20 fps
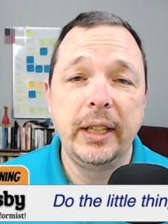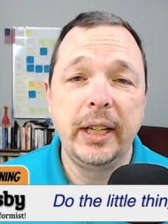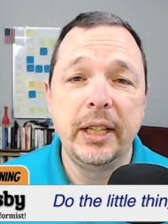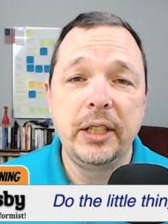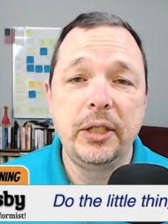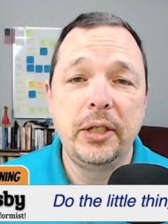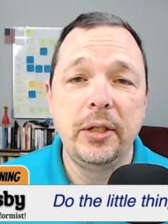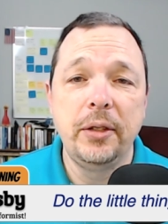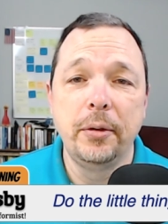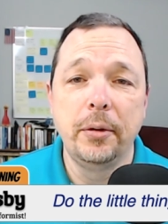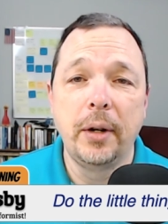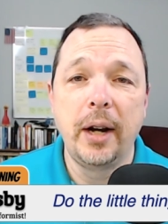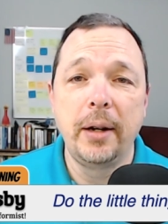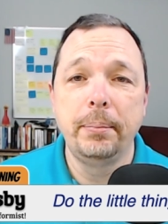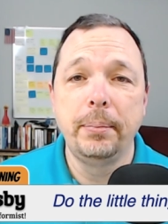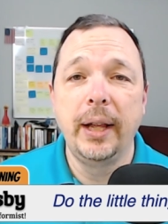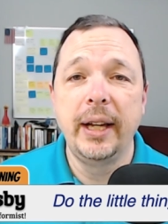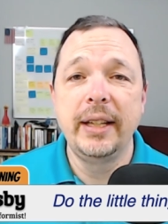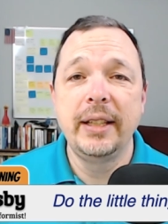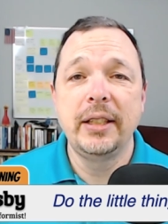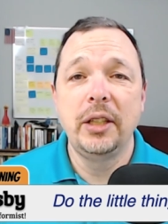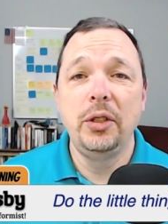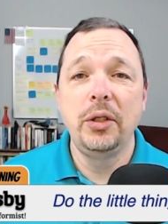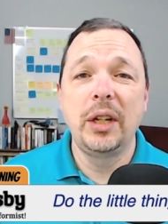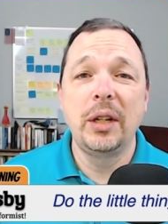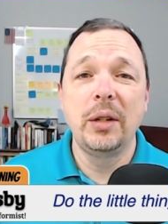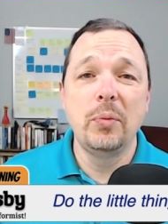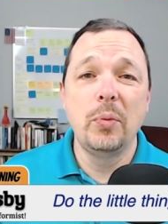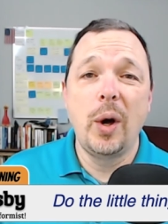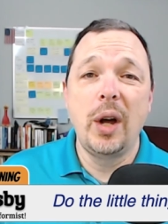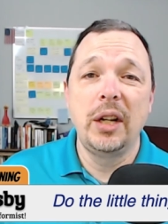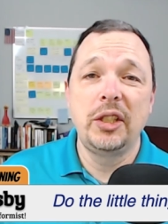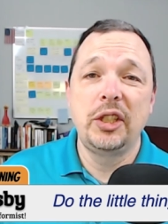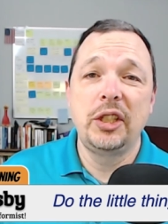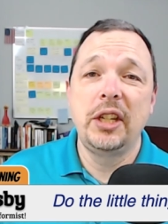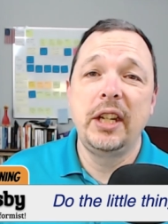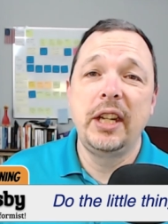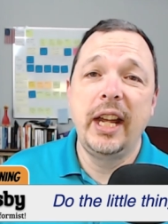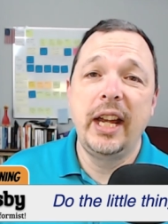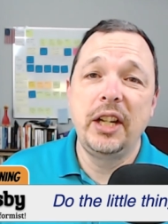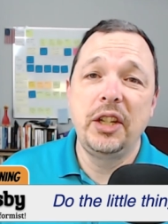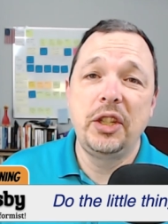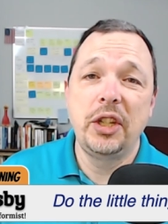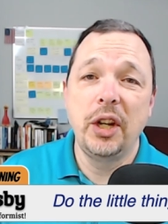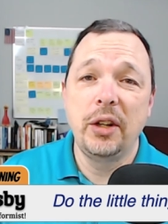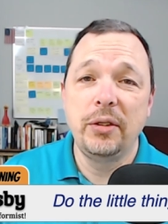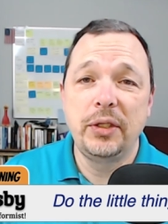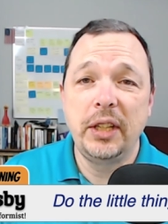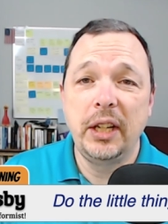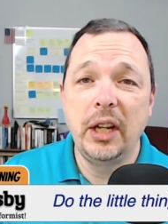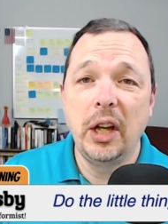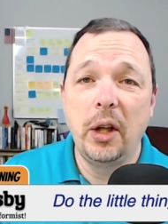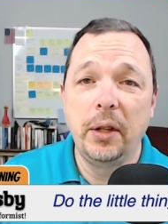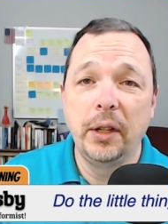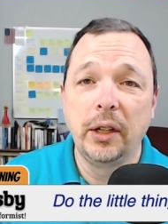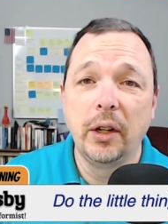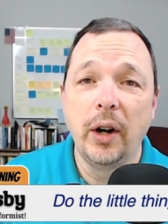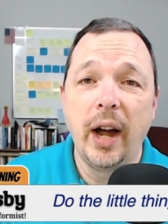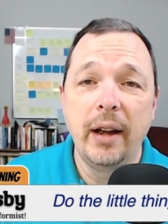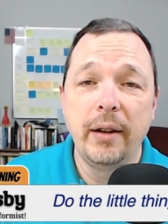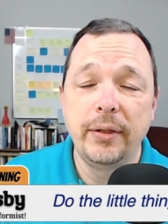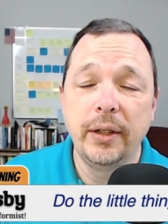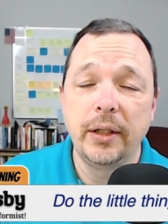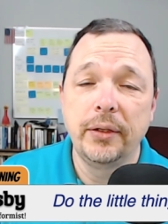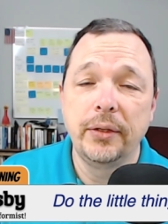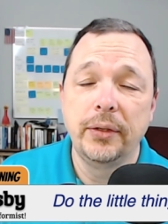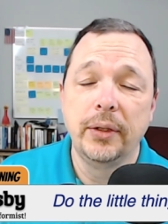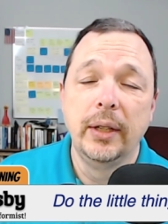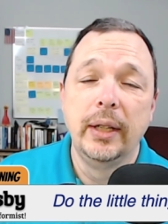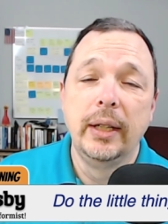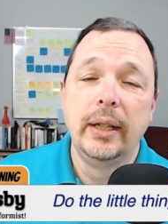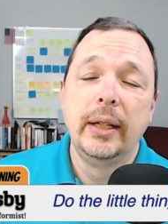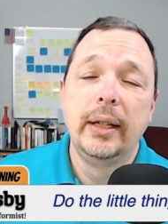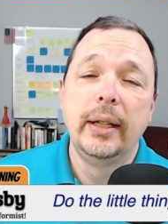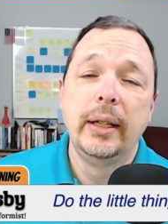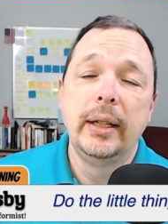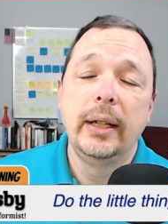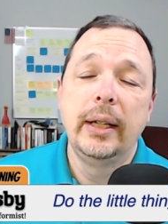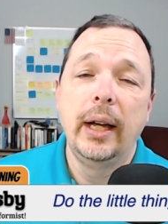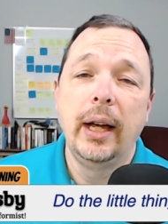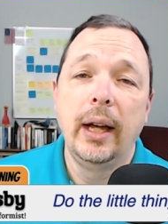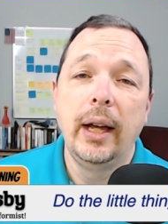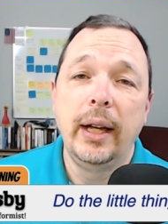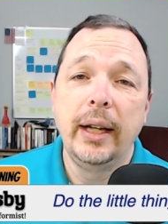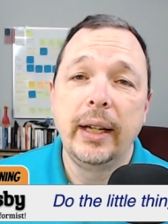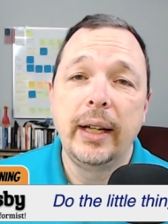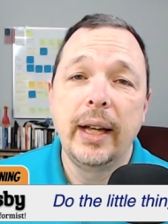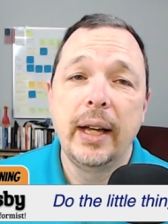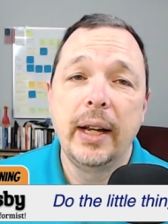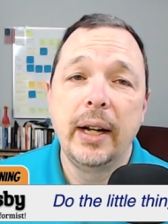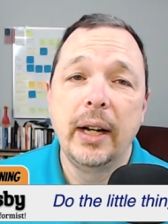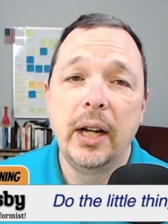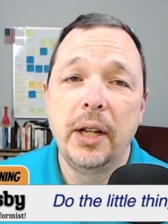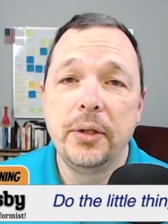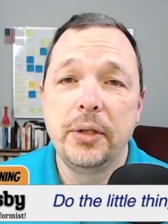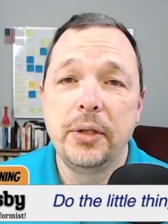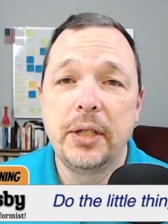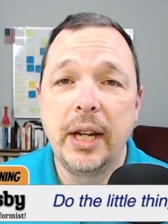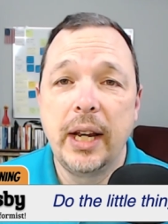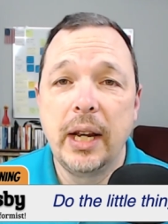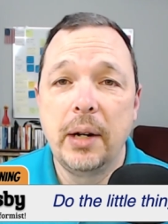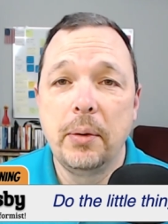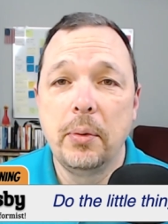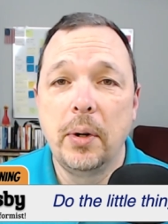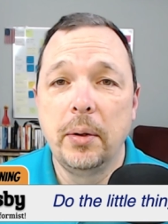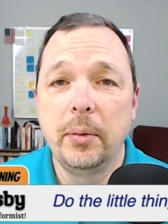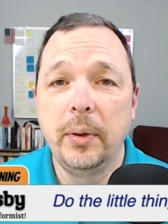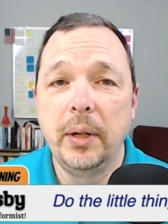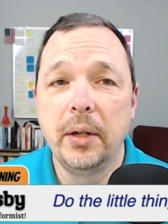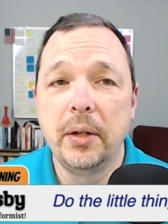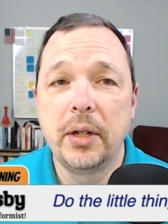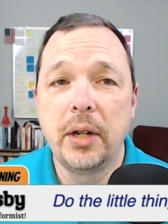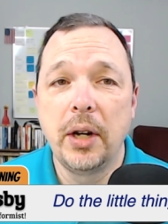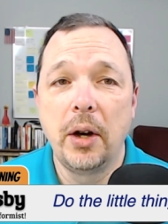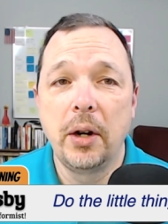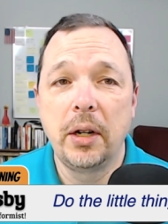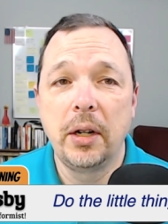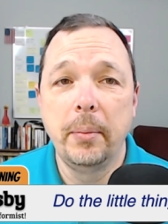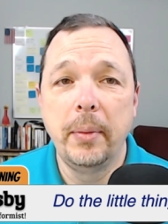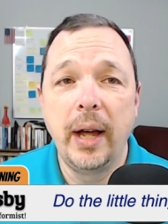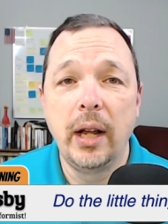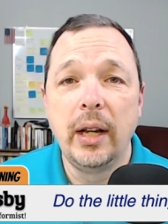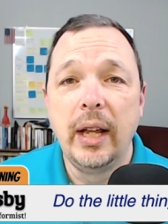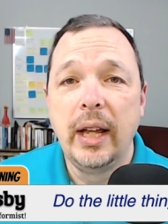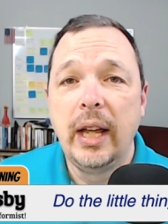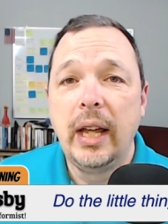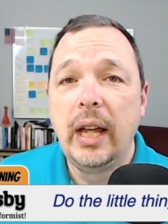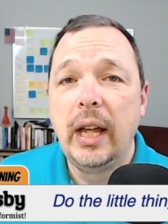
I'll get you to the right place, and you can watch today's show, see all the graphics, uh, and kind of understand what we are talking about.